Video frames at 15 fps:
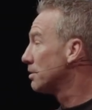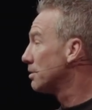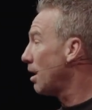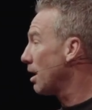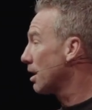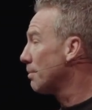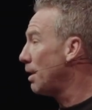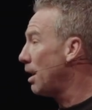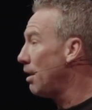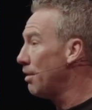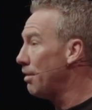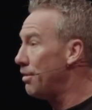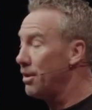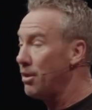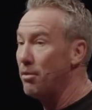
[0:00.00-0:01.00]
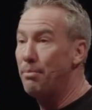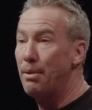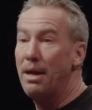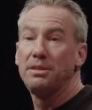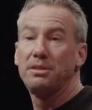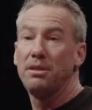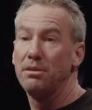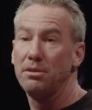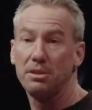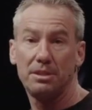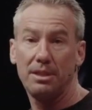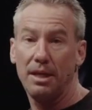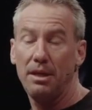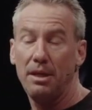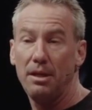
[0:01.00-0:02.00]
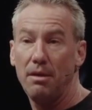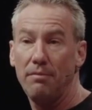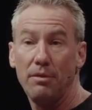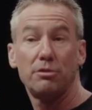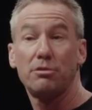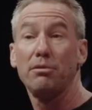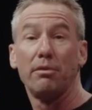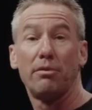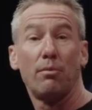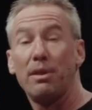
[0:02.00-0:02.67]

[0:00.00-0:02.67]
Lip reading: talk about their best understanding of the truth,